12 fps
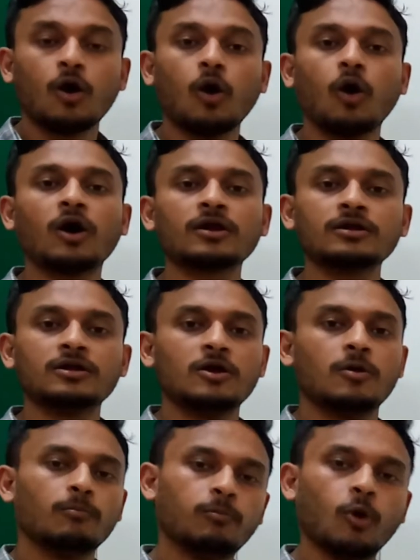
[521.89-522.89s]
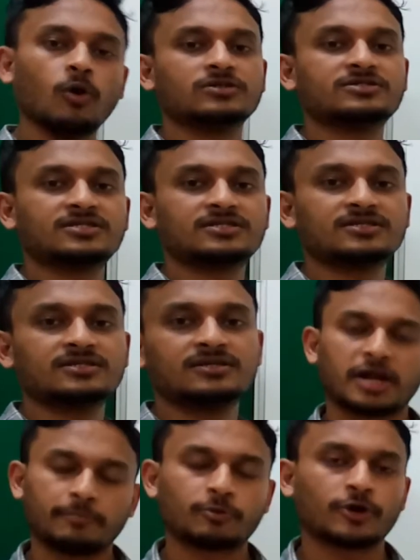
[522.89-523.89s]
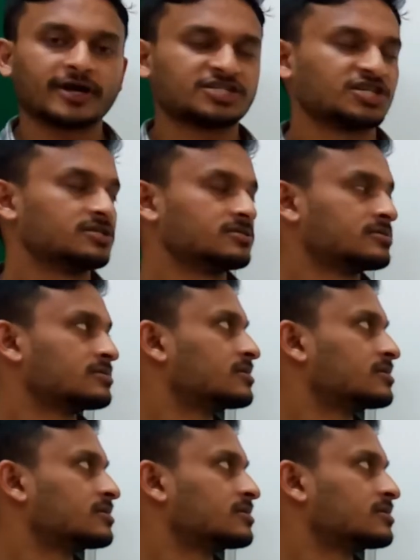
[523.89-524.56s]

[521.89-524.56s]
or both. Reproduction.